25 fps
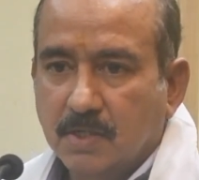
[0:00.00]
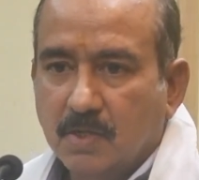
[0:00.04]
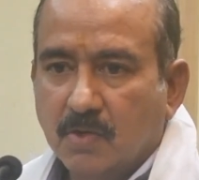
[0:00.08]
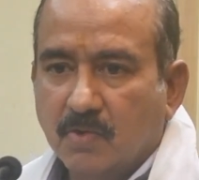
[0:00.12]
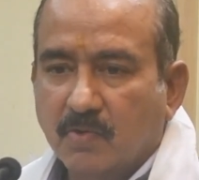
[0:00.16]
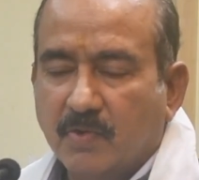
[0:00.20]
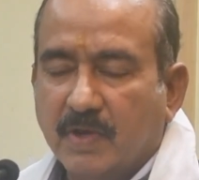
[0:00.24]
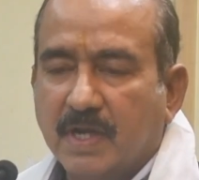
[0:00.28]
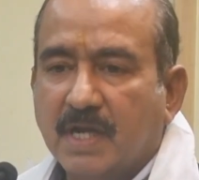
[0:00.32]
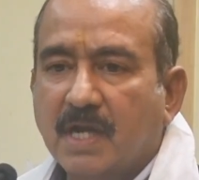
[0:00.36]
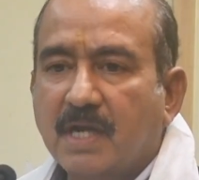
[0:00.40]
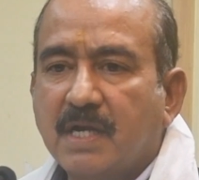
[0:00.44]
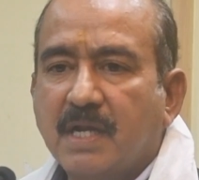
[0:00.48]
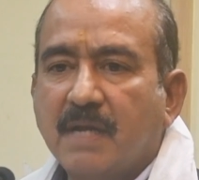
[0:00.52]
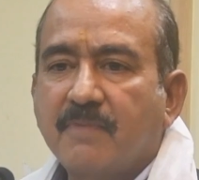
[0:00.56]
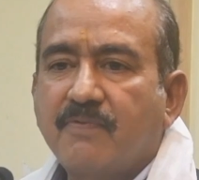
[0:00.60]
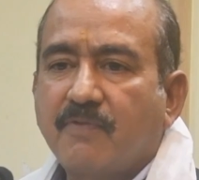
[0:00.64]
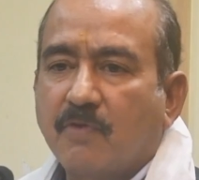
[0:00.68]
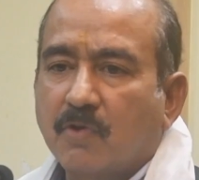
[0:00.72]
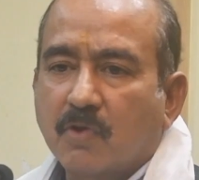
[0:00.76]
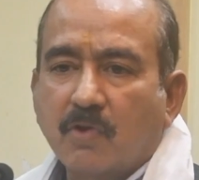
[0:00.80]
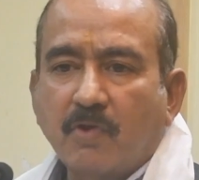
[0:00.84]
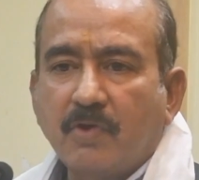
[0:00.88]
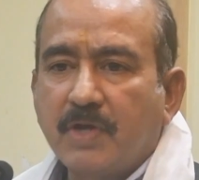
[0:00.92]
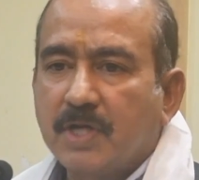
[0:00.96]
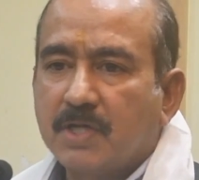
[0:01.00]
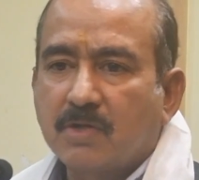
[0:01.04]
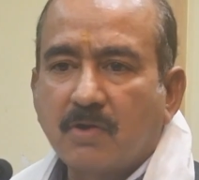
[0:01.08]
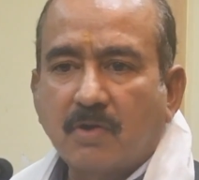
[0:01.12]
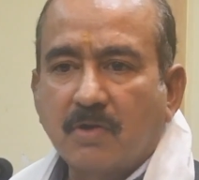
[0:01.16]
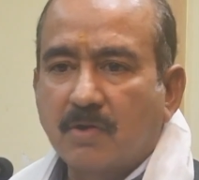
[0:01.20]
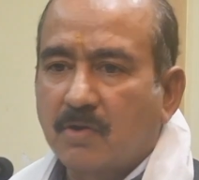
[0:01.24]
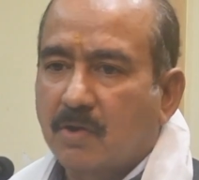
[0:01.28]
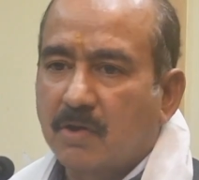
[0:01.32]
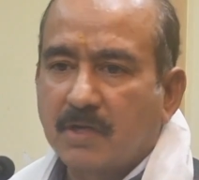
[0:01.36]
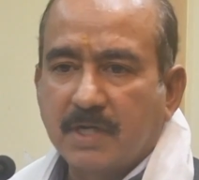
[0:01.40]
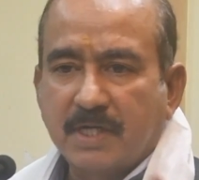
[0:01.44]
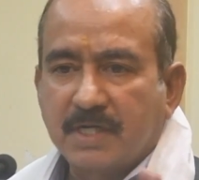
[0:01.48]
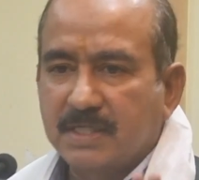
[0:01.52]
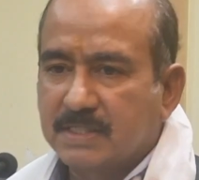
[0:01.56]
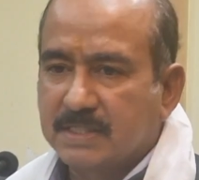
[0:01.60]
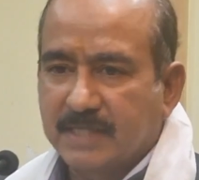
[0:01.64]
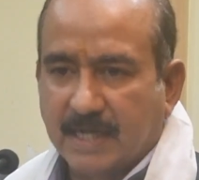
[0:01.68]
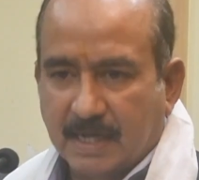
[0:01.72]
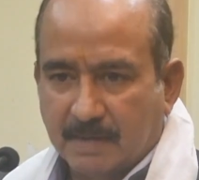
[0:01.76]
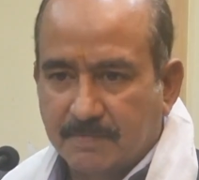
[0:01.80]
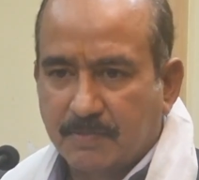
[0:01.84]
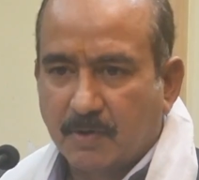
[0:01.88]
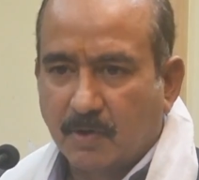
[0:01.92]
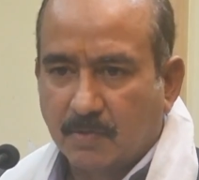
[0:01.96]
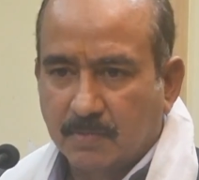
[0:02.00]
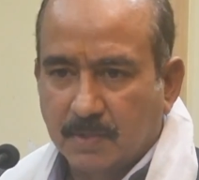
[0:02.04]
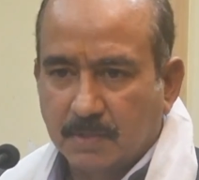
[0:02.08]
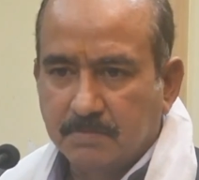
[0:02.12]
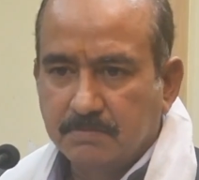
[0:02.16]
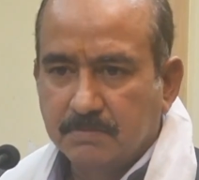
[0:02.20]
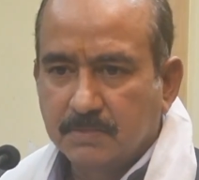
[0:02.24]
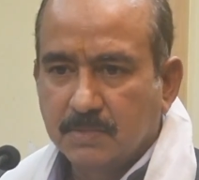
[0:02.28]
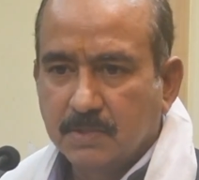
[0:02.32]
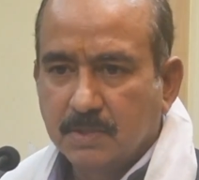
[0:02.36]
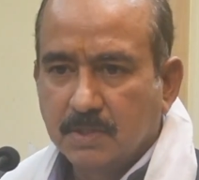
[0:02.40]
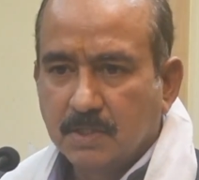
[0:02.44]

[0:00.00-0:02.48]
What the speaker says: Whether they follow it or not, it is their problem.